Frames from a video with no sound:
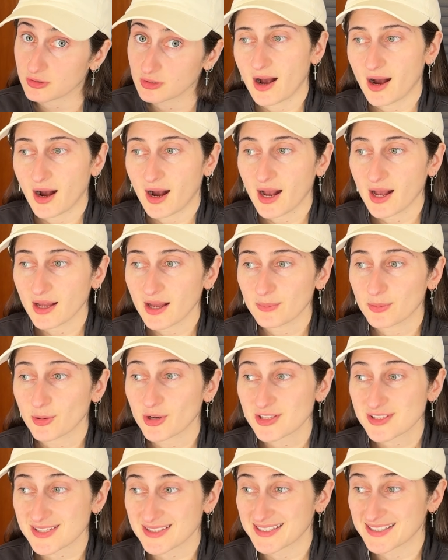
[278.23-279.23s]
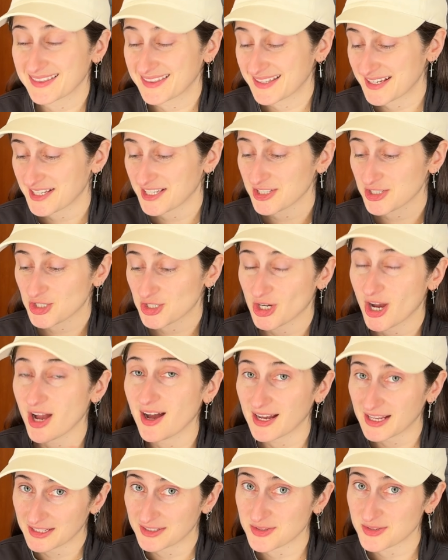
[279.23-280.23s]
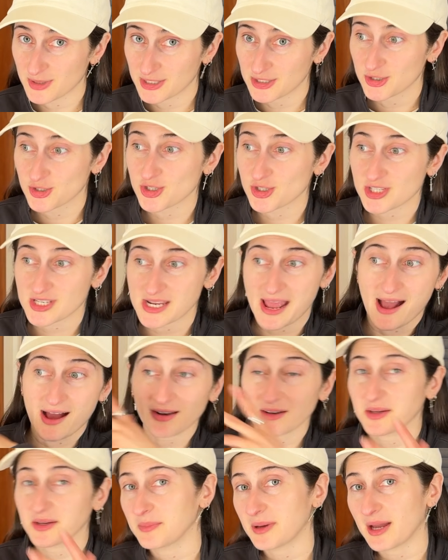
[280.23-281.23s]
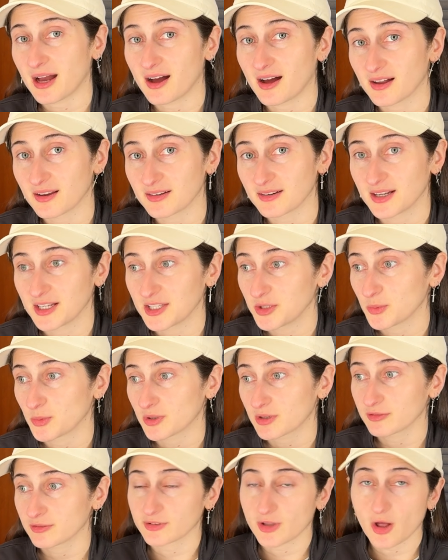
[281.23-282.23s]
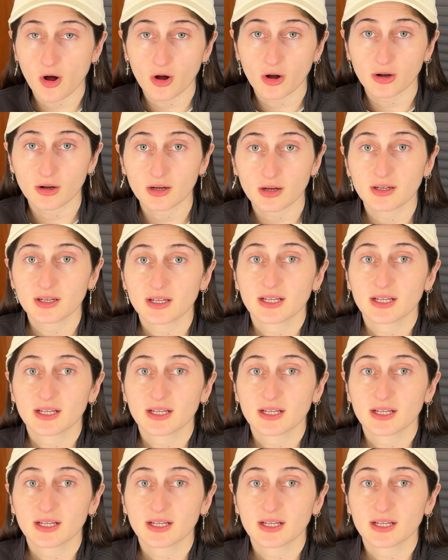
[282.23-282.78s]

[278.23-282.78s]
I personally think it shines when you're just out and about and you want to vlog